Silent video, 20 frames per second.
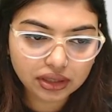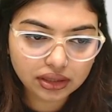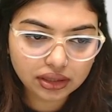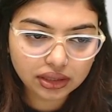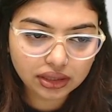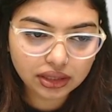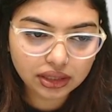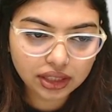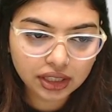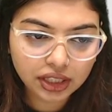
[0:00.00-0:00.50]

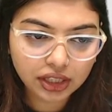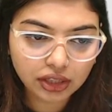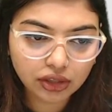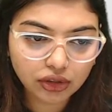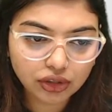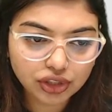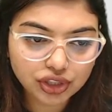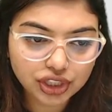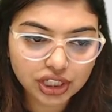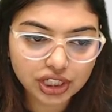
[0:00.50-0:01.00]
he or
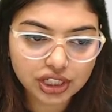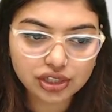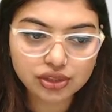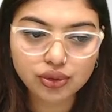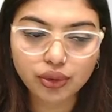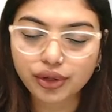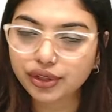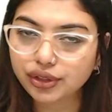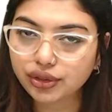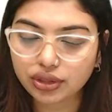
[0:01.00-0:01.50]
she is
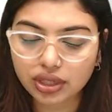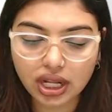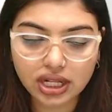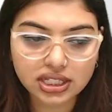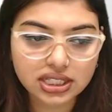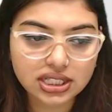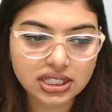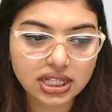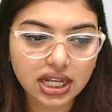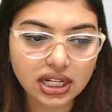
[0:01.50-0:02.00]
going to
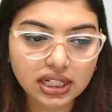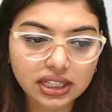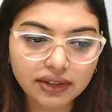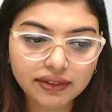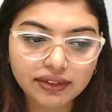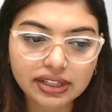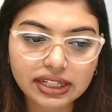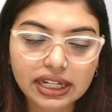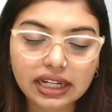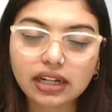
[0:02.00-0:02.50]
Rajasthan, they
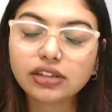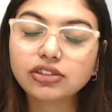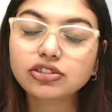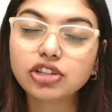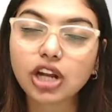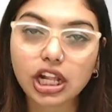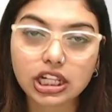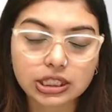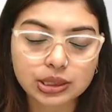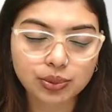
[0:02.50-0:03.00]
will take a
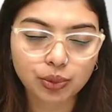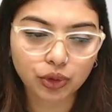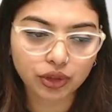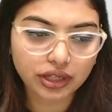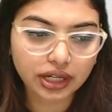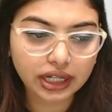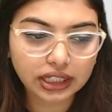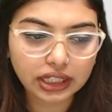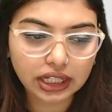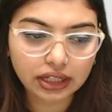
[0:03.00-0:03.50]
transport,
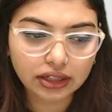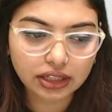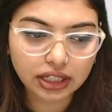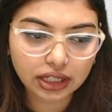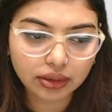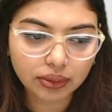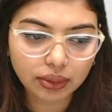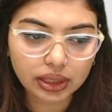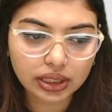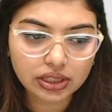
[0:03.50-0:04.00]
right? They will take
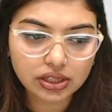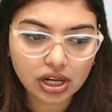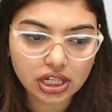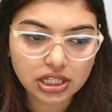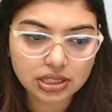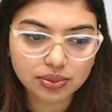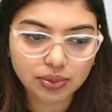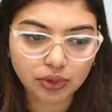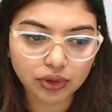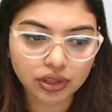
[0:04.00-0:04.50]
one
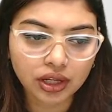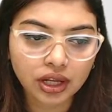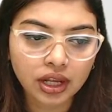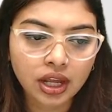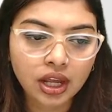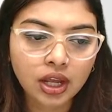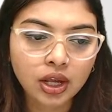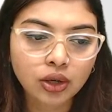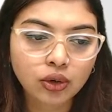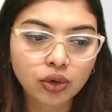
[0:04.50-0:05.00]
transport.
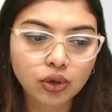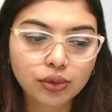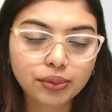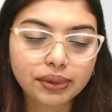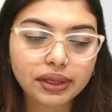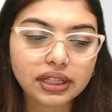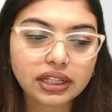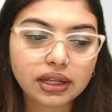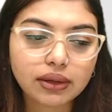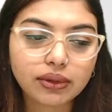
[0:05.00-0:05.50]
Could
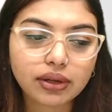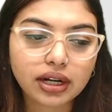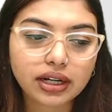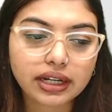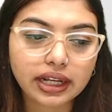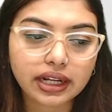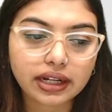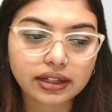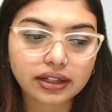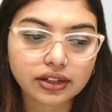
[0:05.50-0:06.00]
be they would have
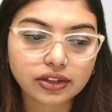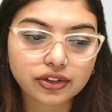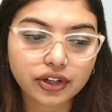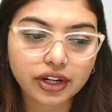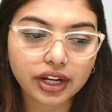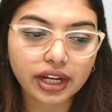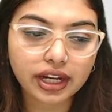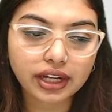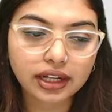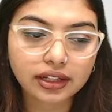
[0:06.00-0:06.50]
taken a
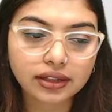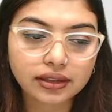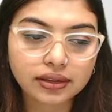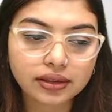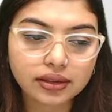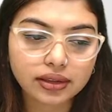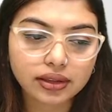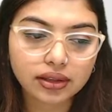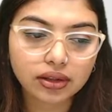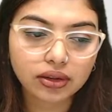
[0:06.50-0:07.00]
train.
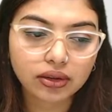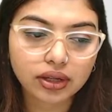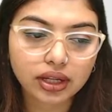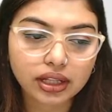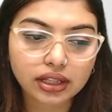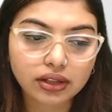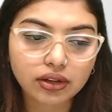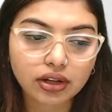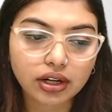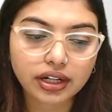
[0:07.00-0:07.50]
Okay,
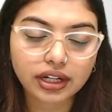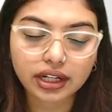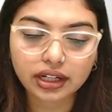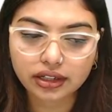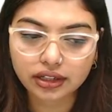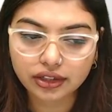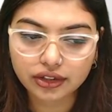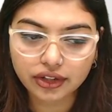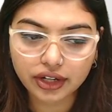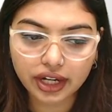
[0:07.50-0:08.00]
they would have taken
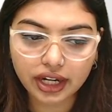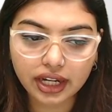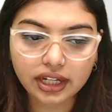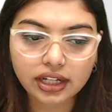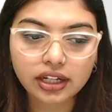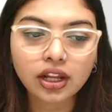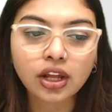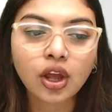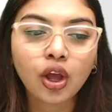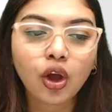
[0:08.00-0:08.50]
a
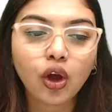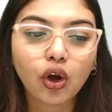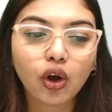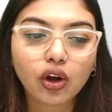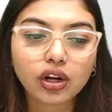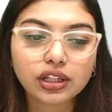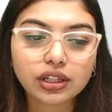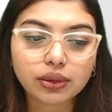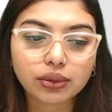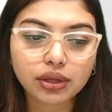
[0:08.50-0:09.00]
train, or
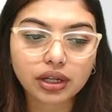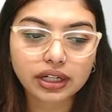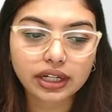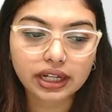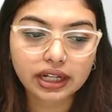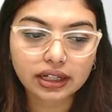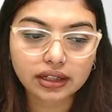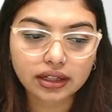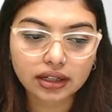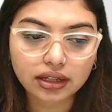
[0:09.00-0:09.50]
they would have
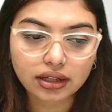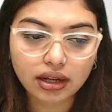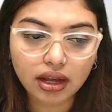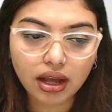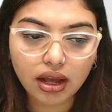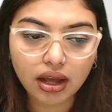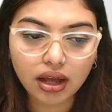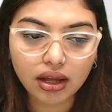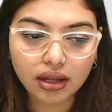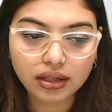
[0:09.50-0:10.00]
taken a
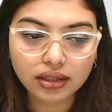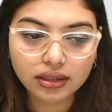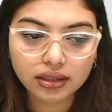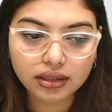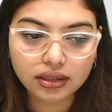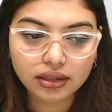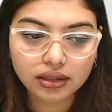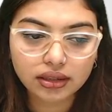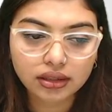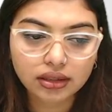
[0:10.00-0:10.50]
car,
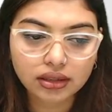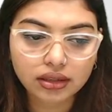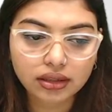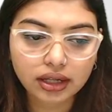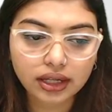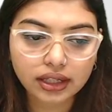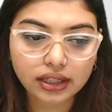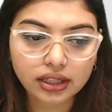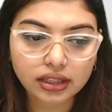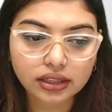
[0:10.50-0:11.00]

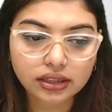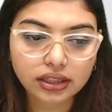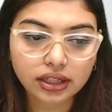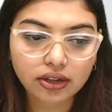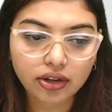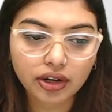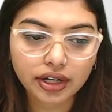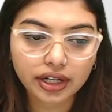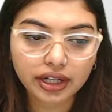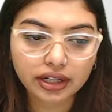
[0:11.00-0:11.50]
right? They would
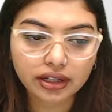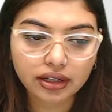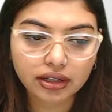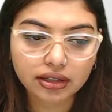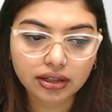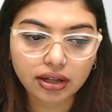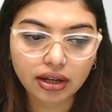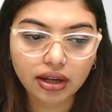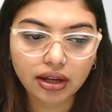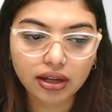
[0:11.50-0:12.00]
have taken a
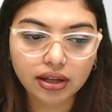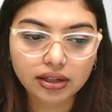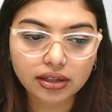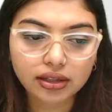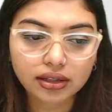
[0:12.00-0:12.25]
car,